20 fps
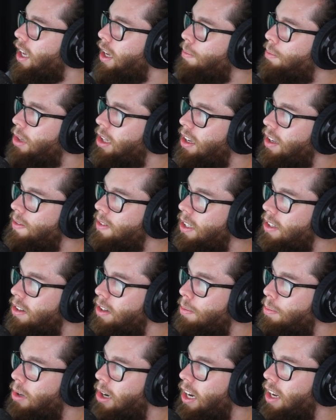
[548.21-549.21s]
He believes
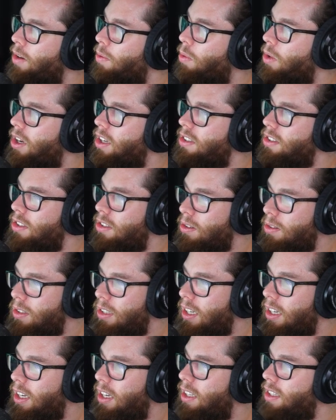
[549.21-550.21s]
Hildebrandt was
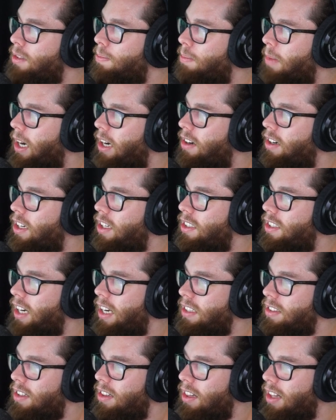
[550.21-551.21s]
using his marriage
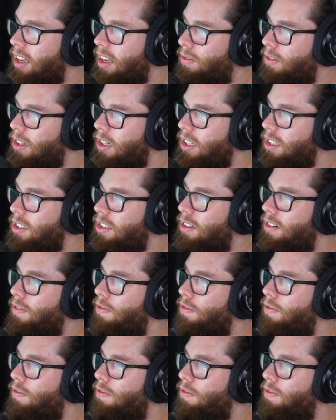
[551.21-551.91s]
as leverage